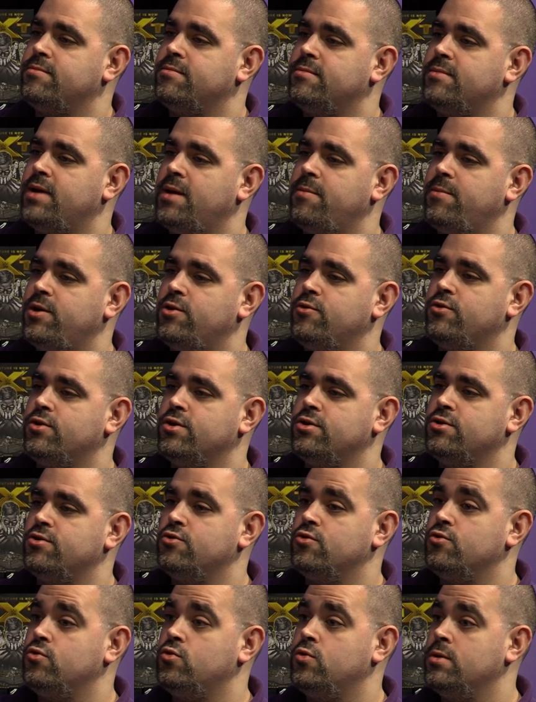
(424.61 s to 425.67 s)
Maybe you can
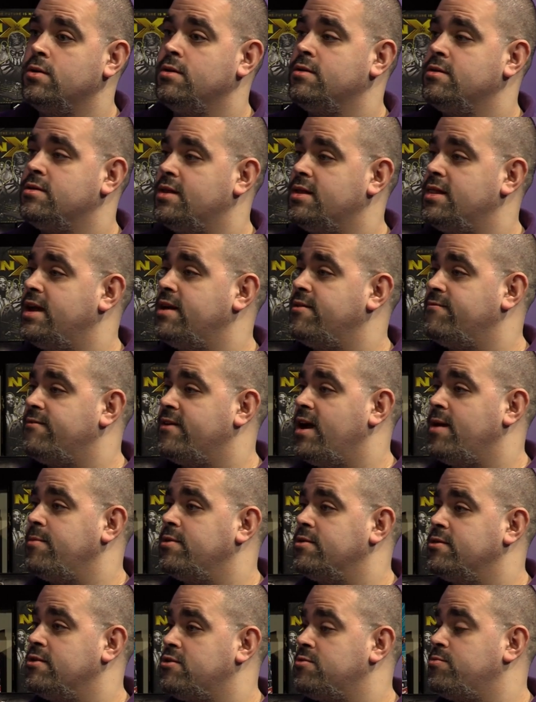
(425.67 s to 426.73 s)
do... the late
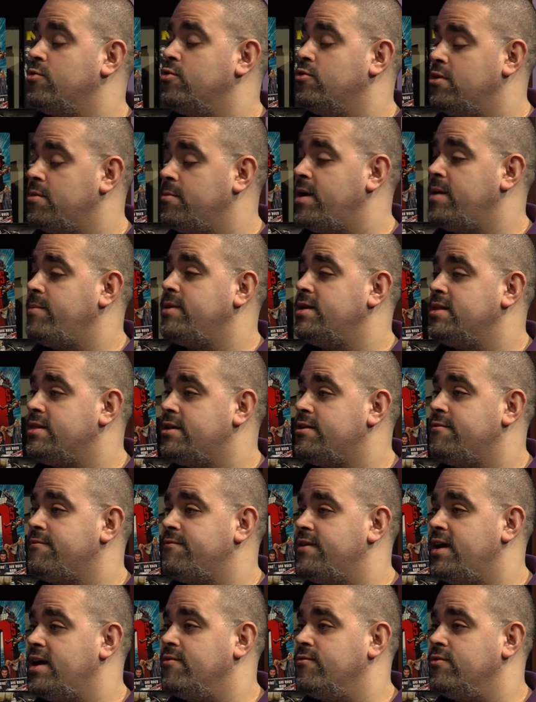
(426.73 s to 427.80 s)
Fabulous Moolah, maybe a little
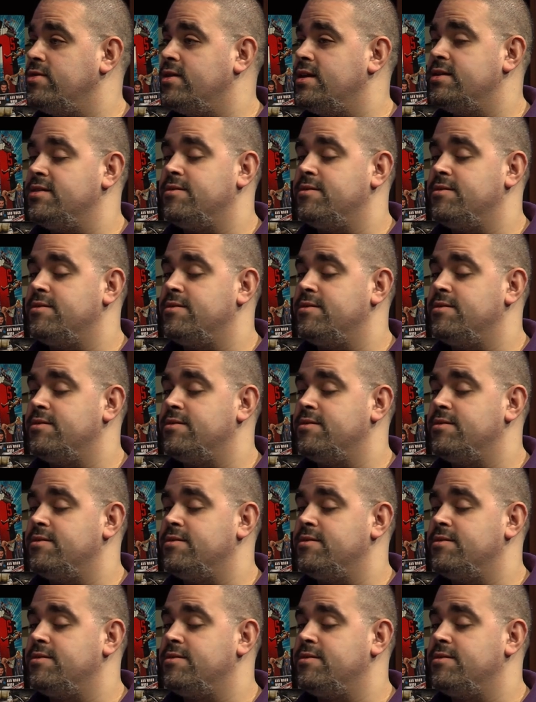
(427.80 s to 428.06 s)
favor.